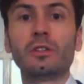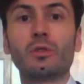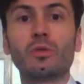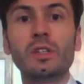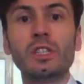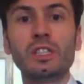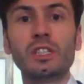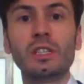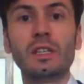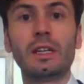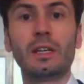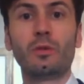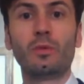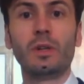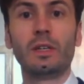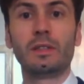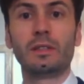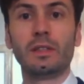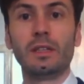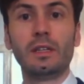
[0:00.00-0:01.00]
decreasing
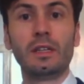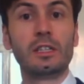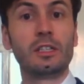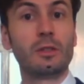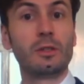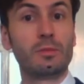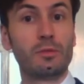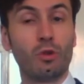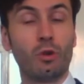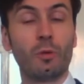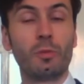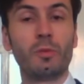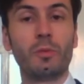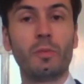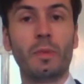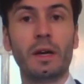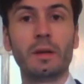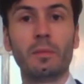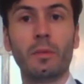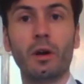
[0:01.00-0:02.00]
liquidity is absorbed
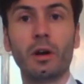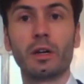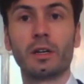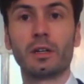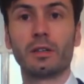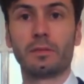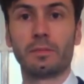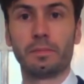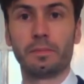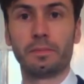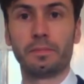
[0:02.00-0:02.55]
by the market.